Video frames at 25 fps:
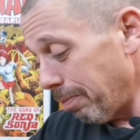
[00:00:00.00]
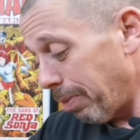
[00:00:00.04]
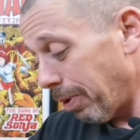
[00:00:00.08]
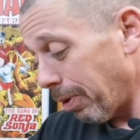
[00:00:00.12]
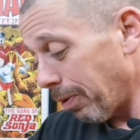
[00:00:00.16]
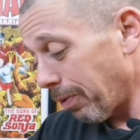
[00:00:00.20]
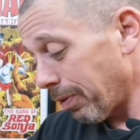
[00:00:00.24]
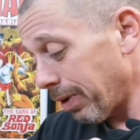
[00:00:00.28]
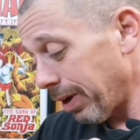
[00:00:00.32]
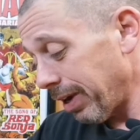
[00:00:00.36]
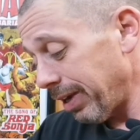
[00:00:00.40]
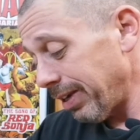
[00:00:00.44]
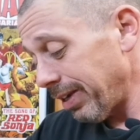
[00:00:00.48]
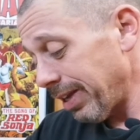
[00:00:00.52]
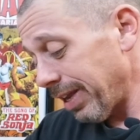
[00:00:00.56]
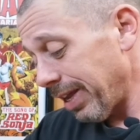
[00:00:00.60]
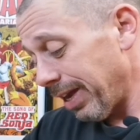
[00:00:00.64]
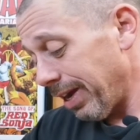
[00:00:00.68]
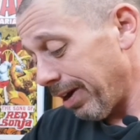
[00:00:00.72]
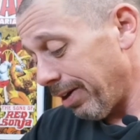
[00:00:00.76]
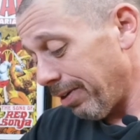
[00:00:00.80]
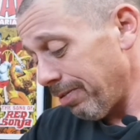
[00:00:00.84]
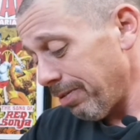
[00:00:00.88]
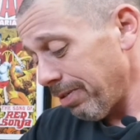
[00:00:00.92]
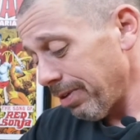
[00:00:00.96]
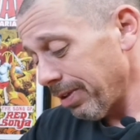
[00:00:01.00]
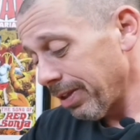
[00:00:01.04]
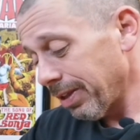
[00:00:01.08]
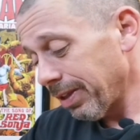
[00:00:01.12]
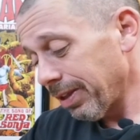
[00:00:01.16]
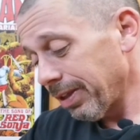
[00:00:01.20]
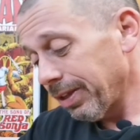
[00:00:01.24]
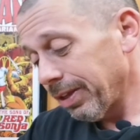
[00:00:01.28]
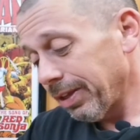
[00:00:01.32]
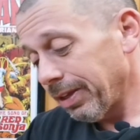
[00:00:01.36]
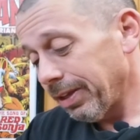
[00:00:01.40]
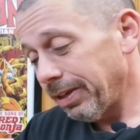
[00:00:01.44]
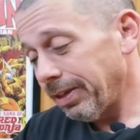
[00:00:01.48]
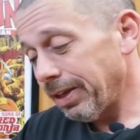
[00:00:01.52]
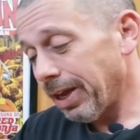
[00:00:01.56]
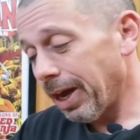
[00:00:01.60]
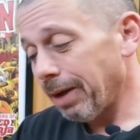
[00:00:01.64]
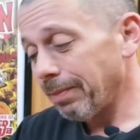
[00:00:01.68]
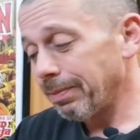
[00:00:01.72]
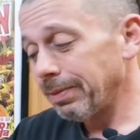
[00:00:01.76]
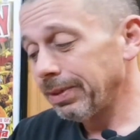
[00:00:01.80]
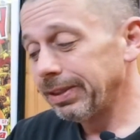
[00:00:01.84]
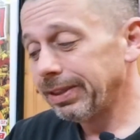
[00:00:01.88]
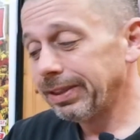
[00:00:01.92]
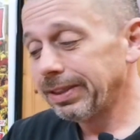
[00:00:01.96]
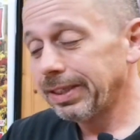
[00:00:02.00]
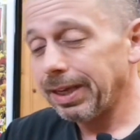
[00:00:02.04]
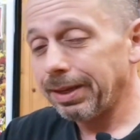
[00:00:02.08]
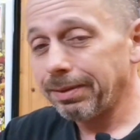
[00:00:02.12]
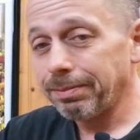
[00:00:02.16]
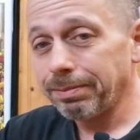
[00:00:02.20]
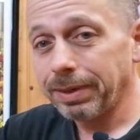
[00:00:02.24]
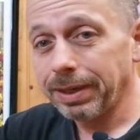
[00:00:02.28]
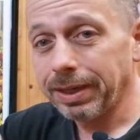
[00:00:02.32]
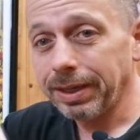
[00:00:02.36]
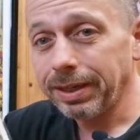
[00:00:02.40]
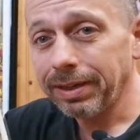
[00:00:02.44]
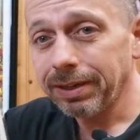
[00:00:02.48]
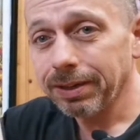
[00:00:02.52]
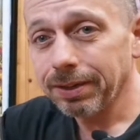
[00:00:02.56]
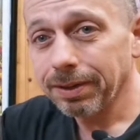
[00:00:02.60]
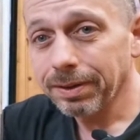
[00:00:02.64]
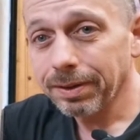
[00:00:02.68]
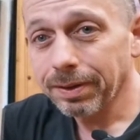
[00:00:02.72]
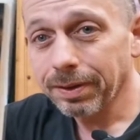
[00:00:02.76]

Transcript: But right now, Namman sent me